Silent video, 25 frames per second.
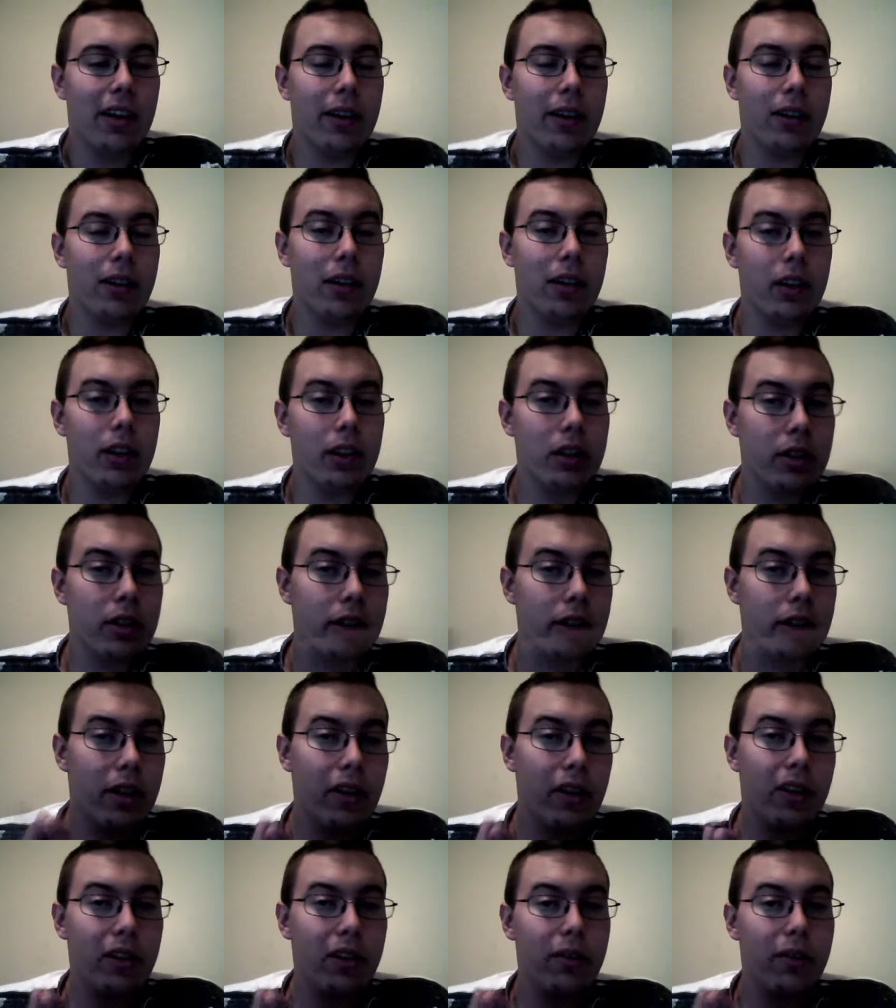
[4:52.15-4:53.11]
it leaks
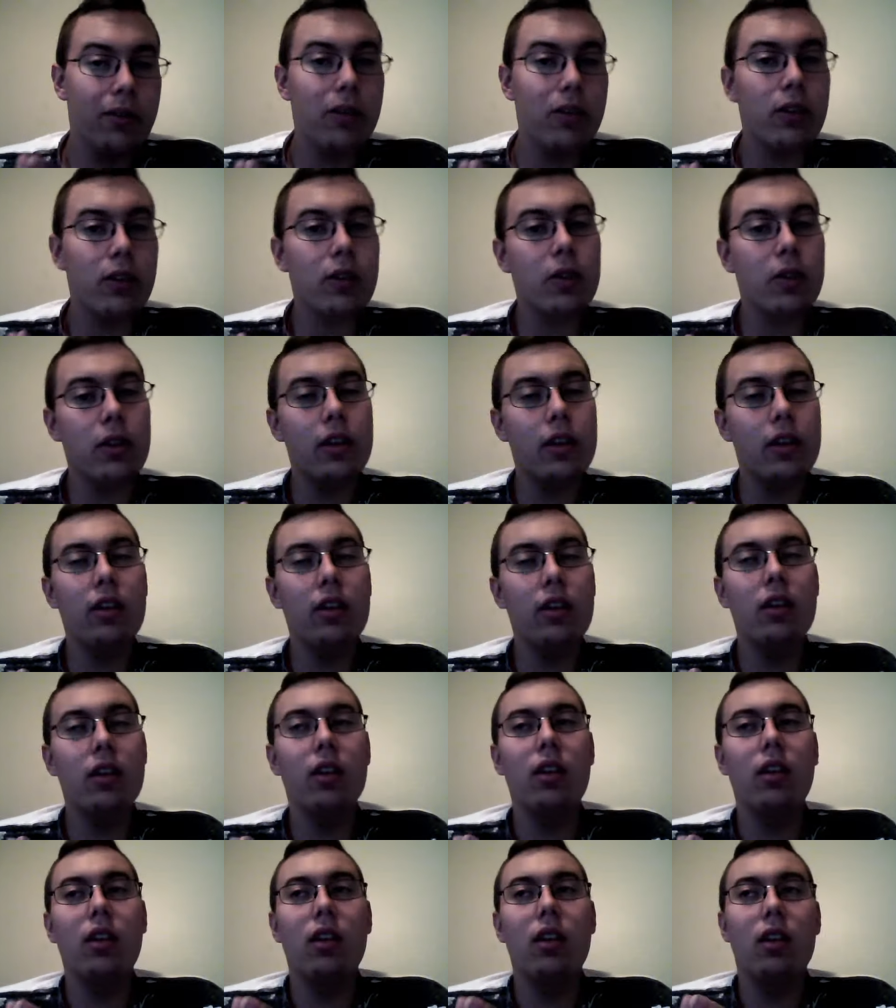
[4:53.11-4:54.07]
steering fluid.
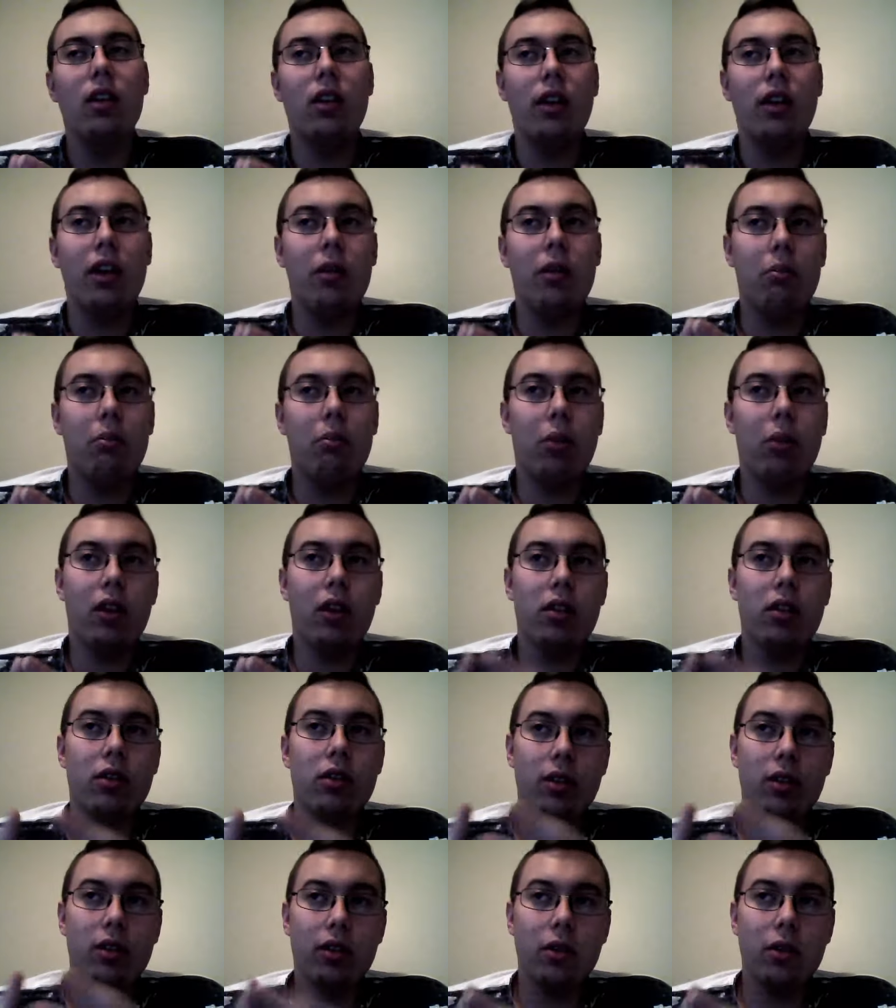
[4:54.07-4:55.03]
It
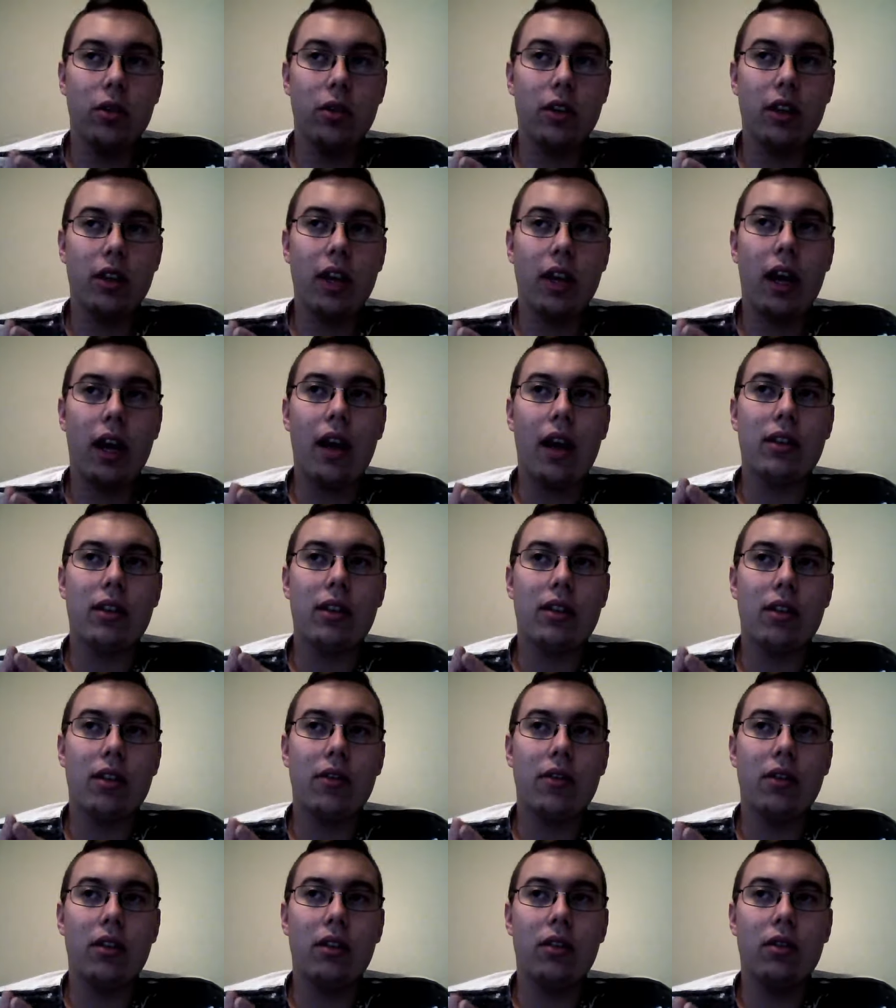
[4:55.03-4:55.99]
burns a quart of gas
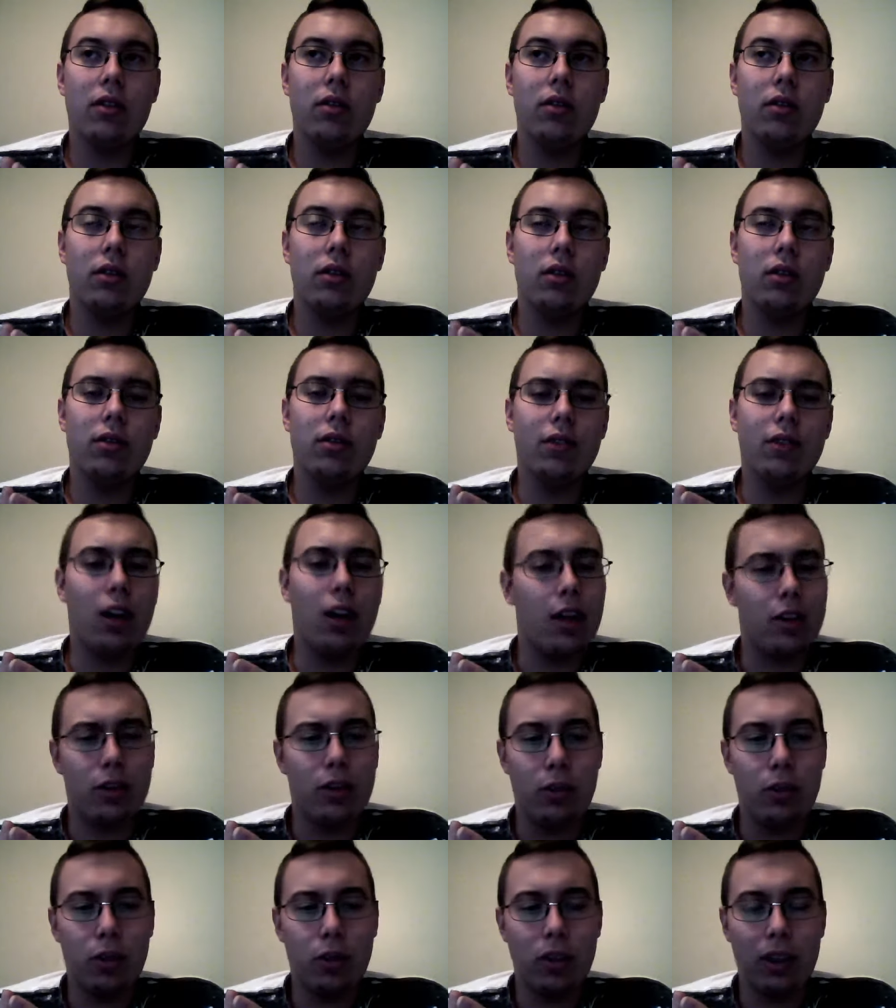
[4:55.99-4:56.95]
every two, or not
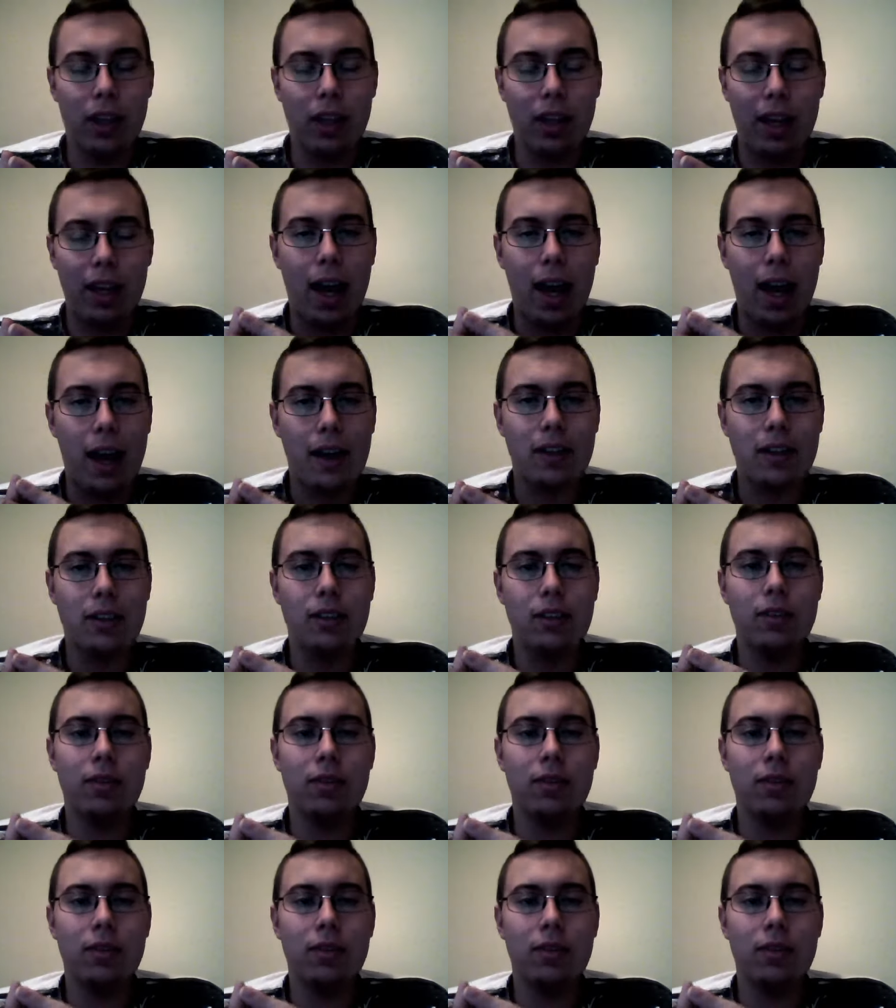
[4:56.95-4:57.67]
quart gas,